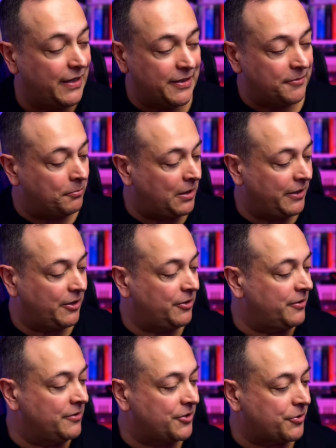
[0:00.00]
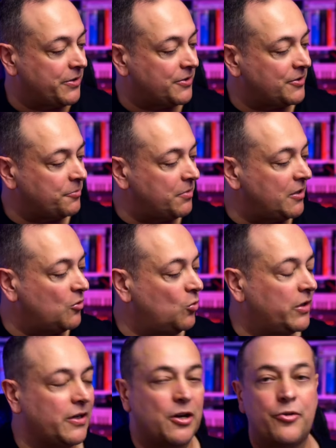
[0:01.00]
and my goodness gracious me,
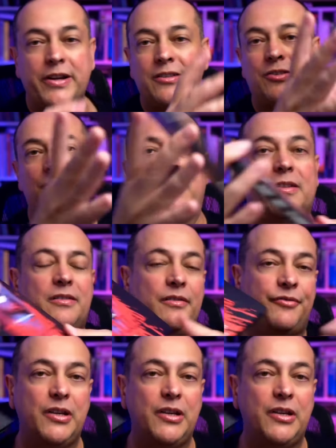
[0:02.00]
what a great start.